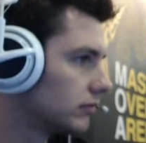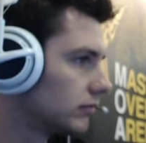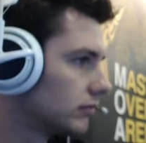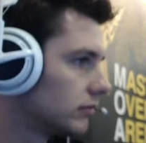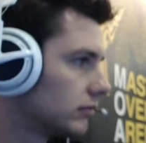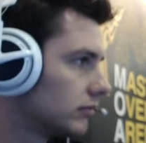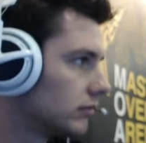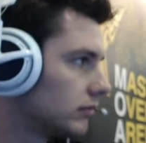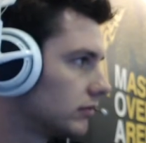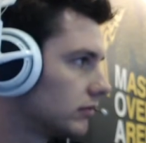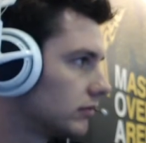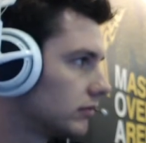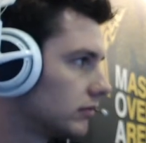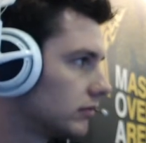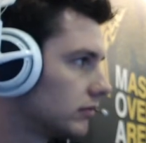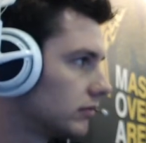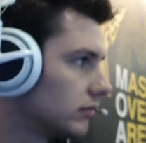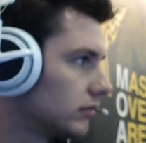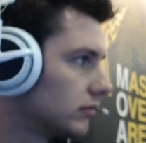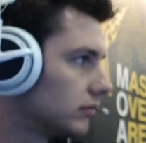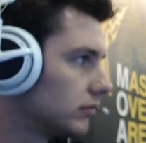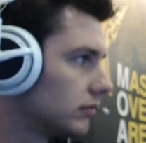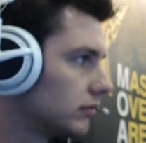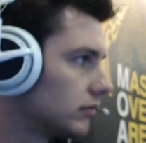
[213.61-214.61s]

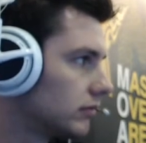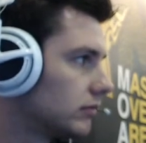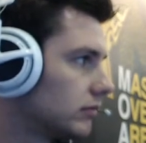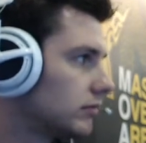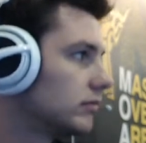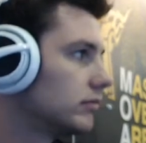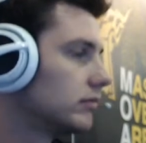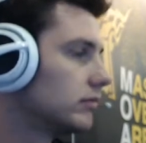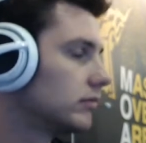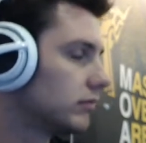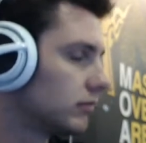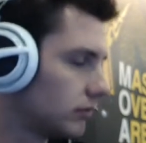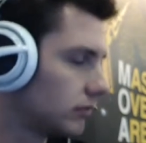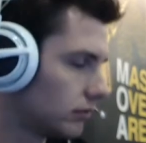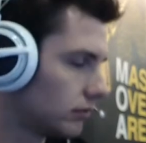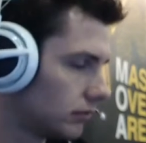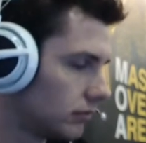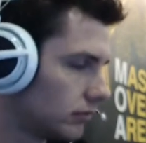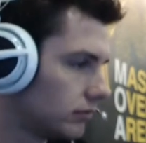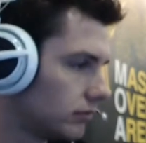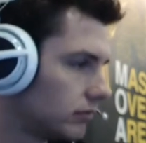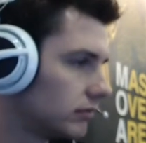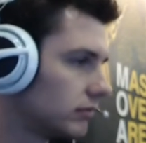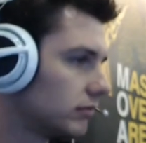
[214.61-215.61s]

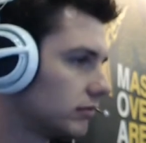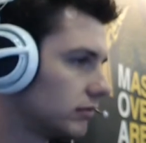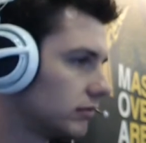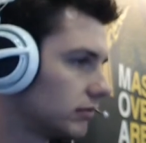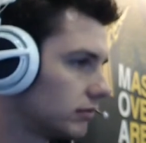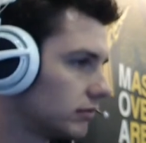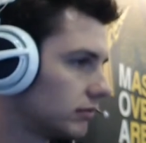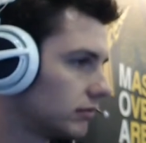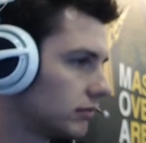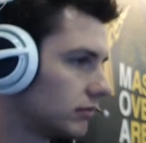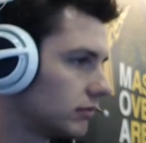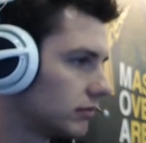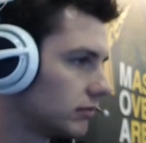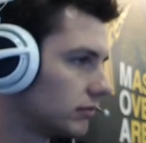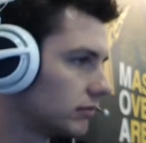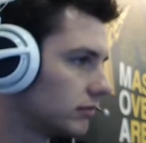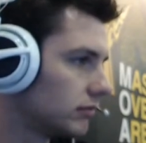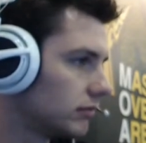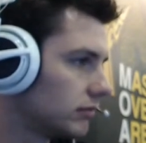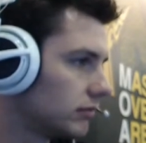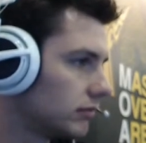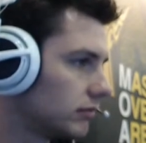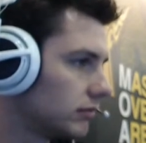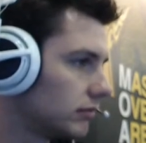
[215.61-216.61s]

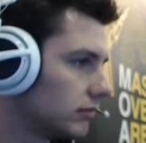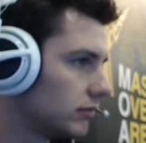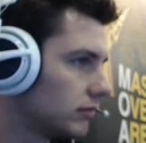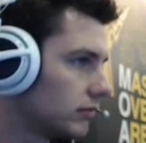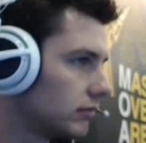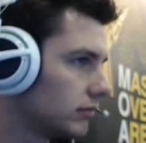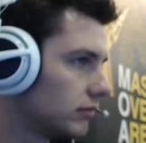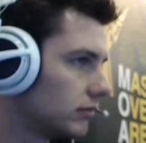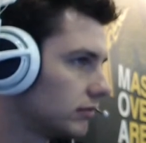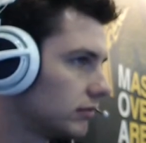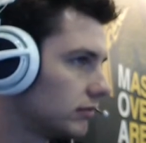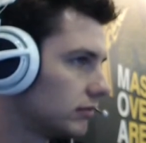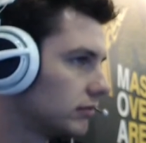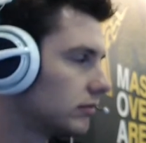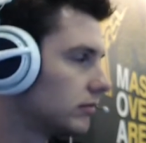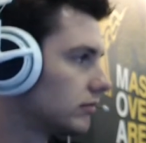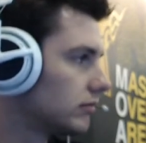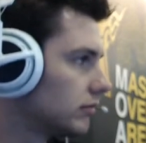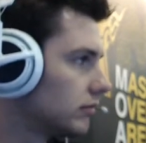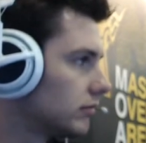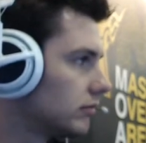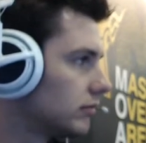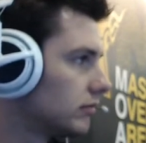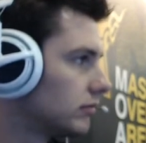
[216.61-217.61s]

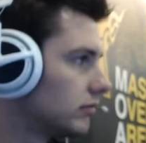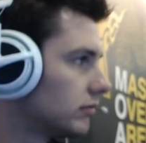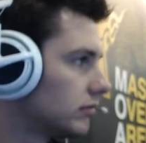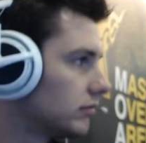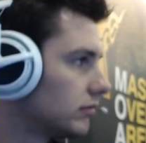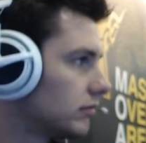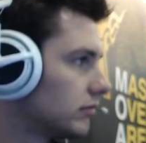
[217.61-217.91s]
No words are spoken by the person on screen.